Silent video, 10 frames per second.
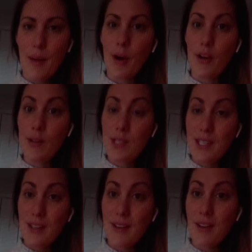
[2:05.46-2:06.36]
Are you
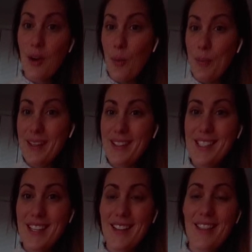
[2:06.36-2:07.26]
still
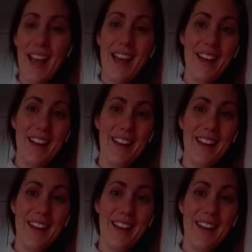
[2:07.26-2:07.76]
open to that?